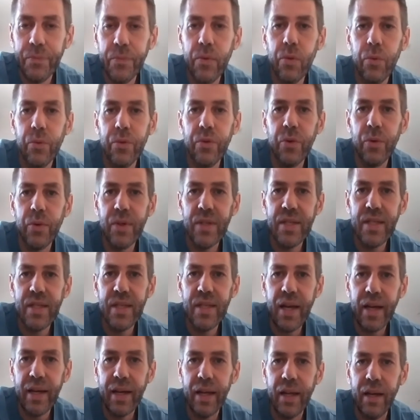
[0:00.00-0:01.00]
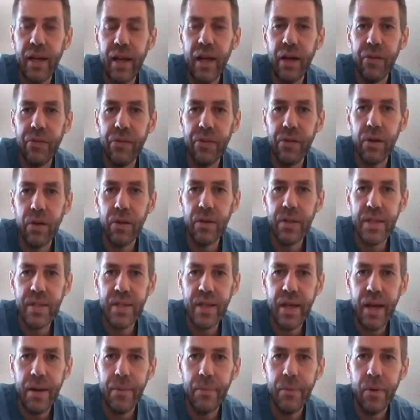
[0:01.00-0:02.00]
do a second and a third
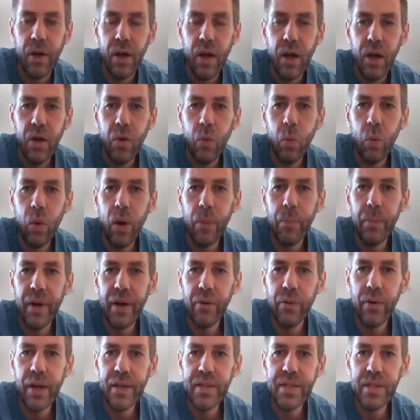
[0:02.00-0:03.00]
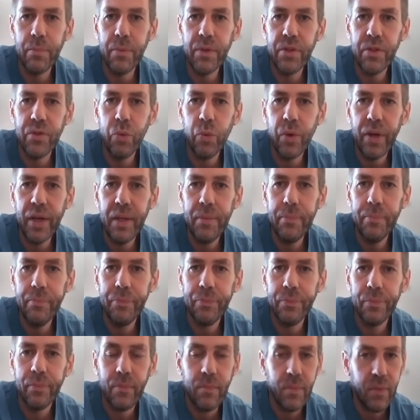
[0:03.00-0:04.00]
set, 1 minute rest in between,
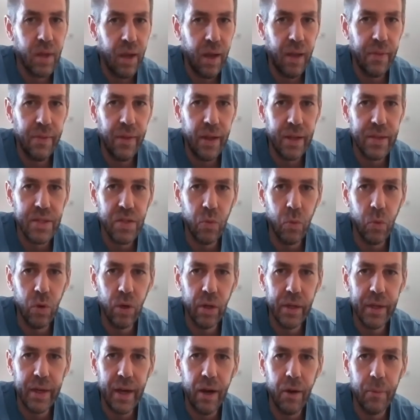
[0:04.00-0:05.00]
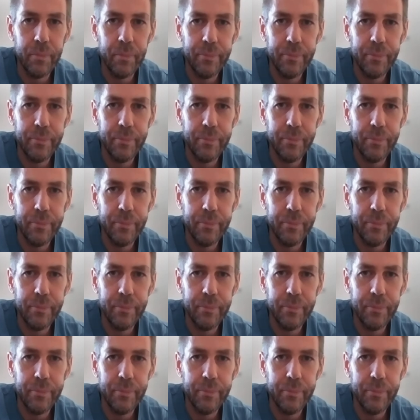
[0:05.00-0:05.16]
and that's the workout.